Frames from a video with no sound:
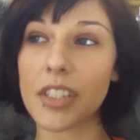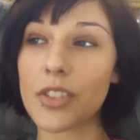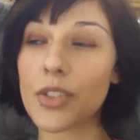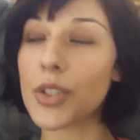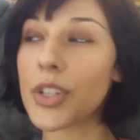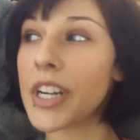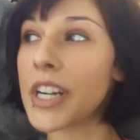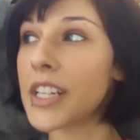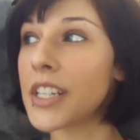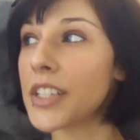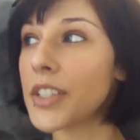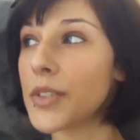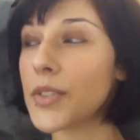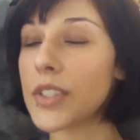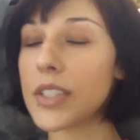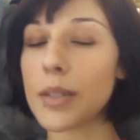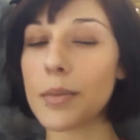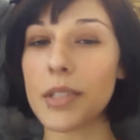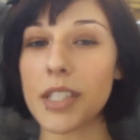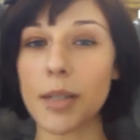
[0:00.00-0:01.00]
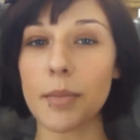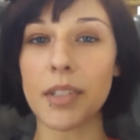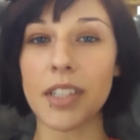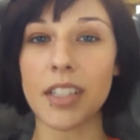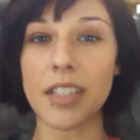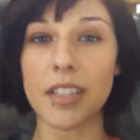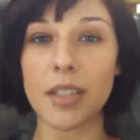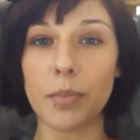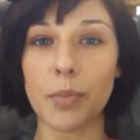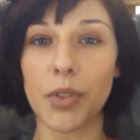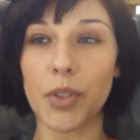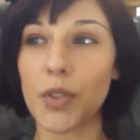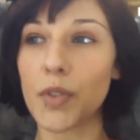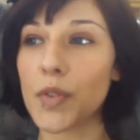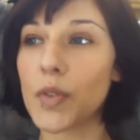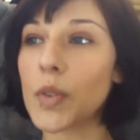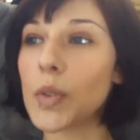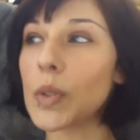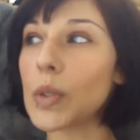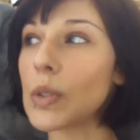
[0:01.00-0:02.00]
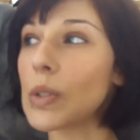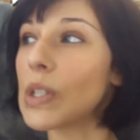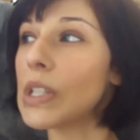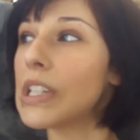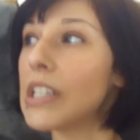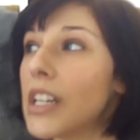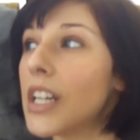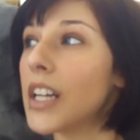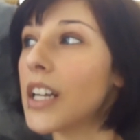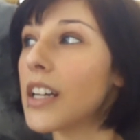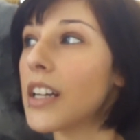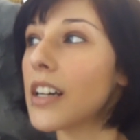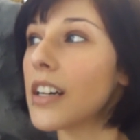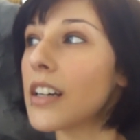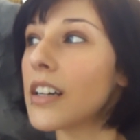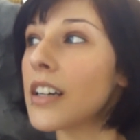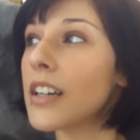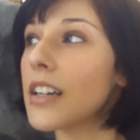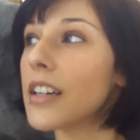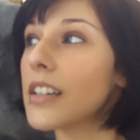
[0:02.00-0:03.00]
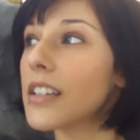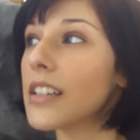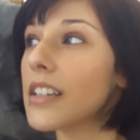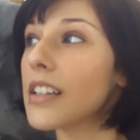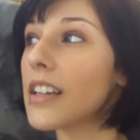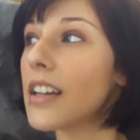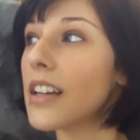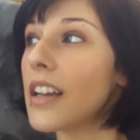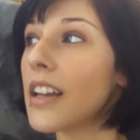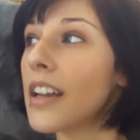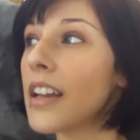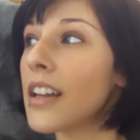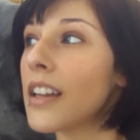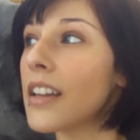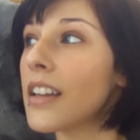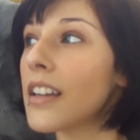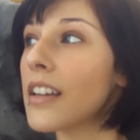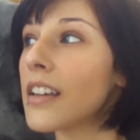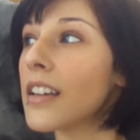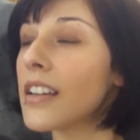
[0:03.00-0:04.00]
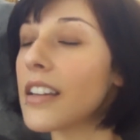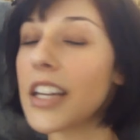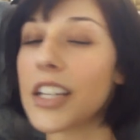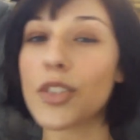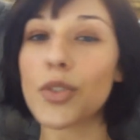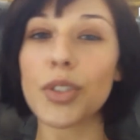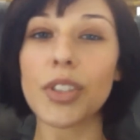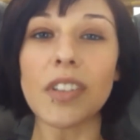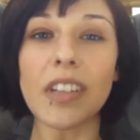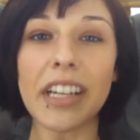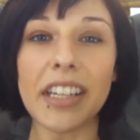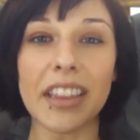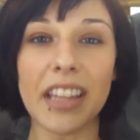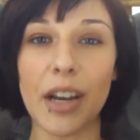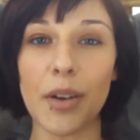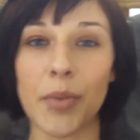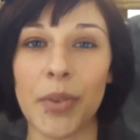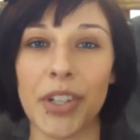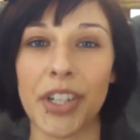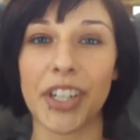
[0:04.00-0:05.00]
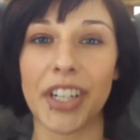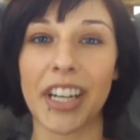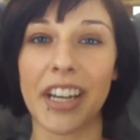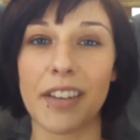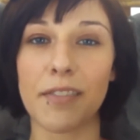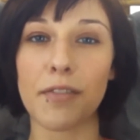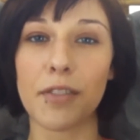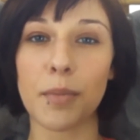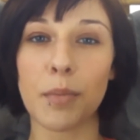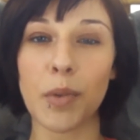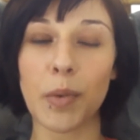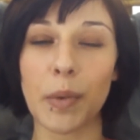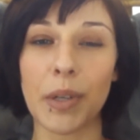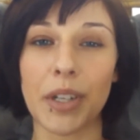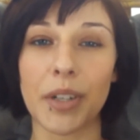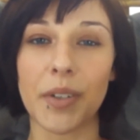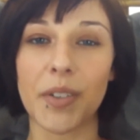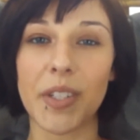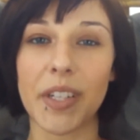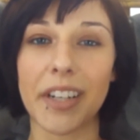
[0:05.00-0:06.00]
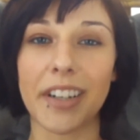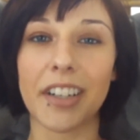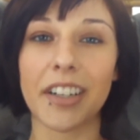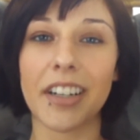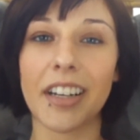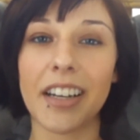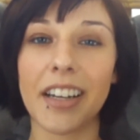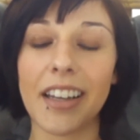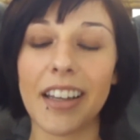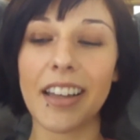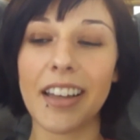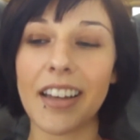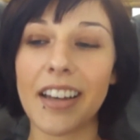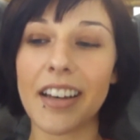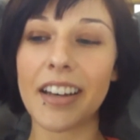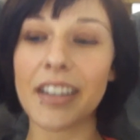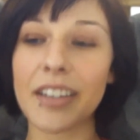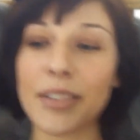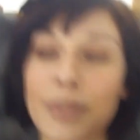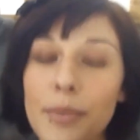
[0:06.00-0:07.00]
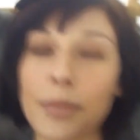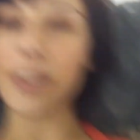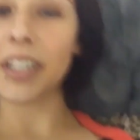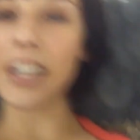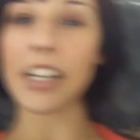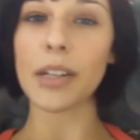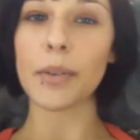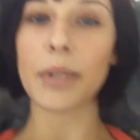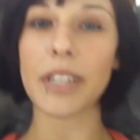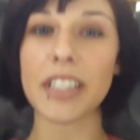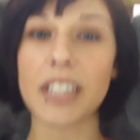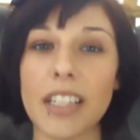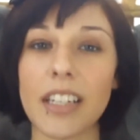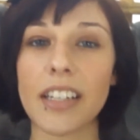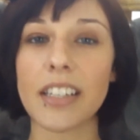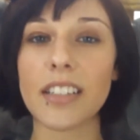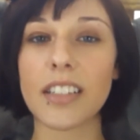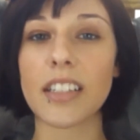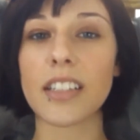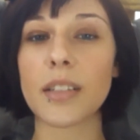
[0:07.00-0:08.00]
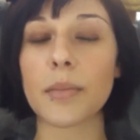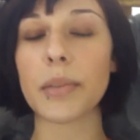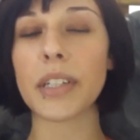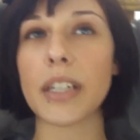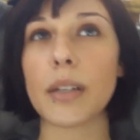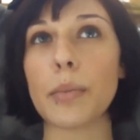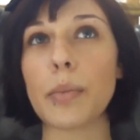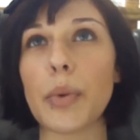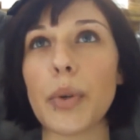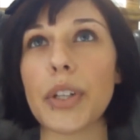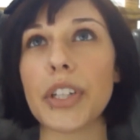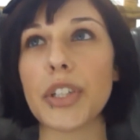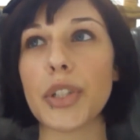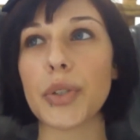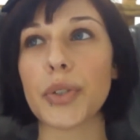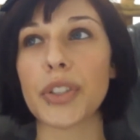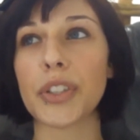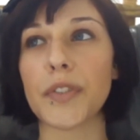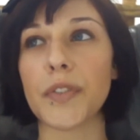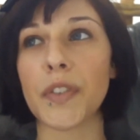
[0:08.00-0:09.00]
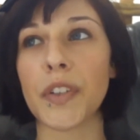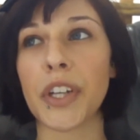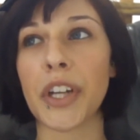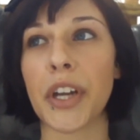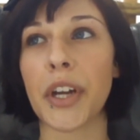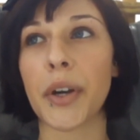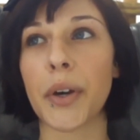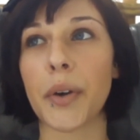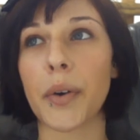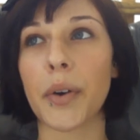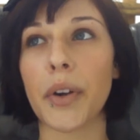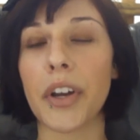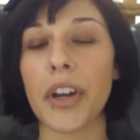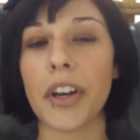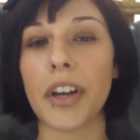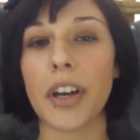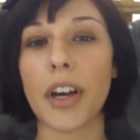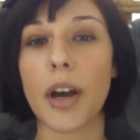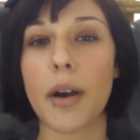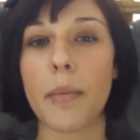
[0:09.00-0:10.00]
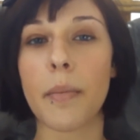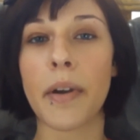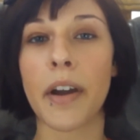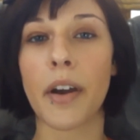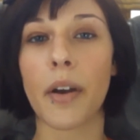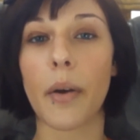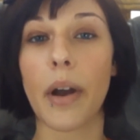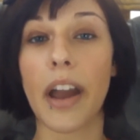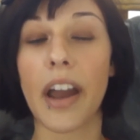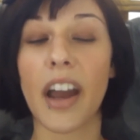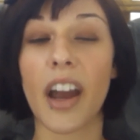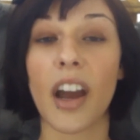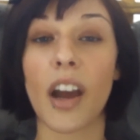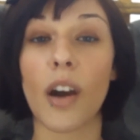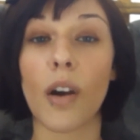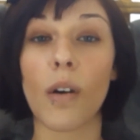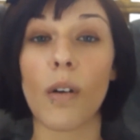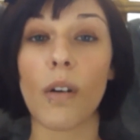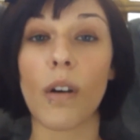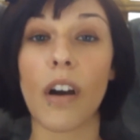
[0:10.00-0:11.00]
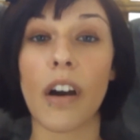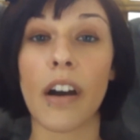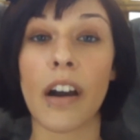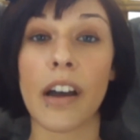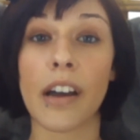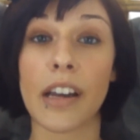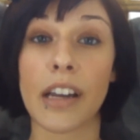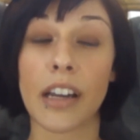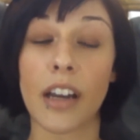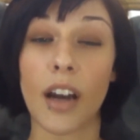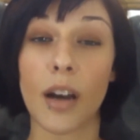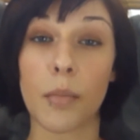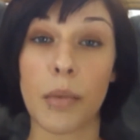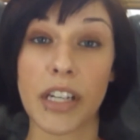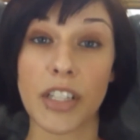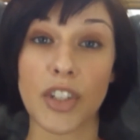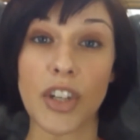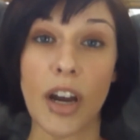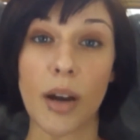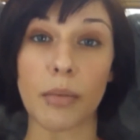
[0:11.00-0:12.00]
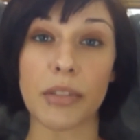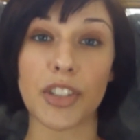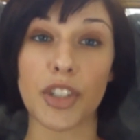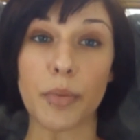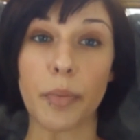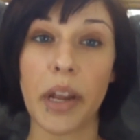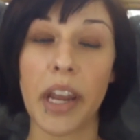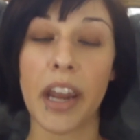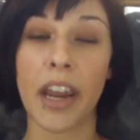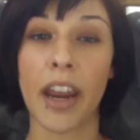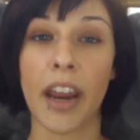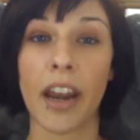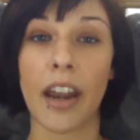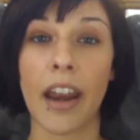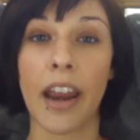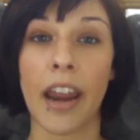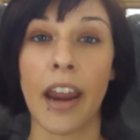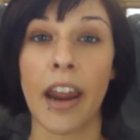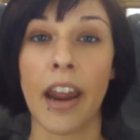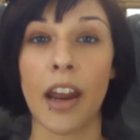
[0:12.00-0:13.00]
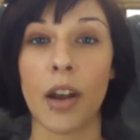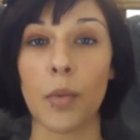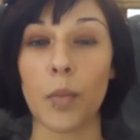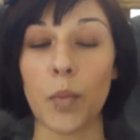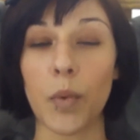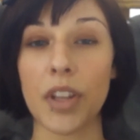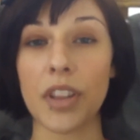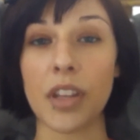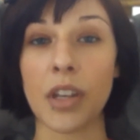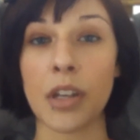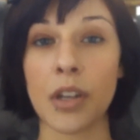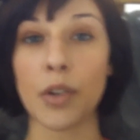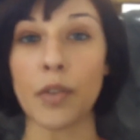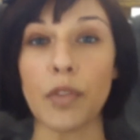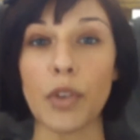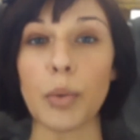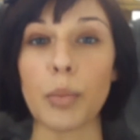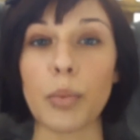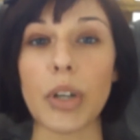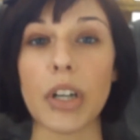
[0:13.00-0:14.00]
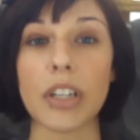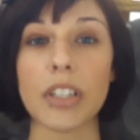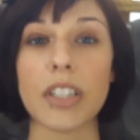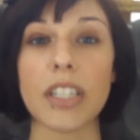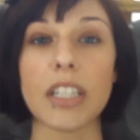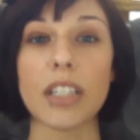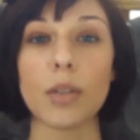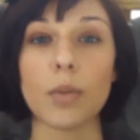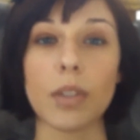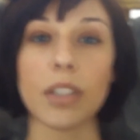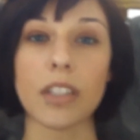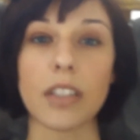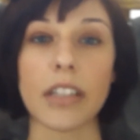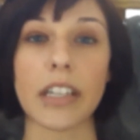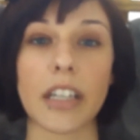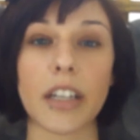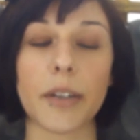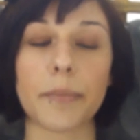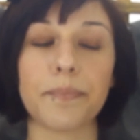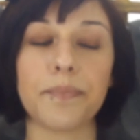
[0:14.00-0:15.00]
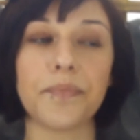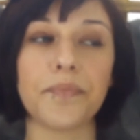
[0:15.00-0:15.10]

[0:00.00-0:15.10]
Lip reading: trying to use up some of this beautiful and natural light that we're getting from the windows here. But anyway, today's going to be a pretty short video about how I got my job in Japan and what the interview process was like.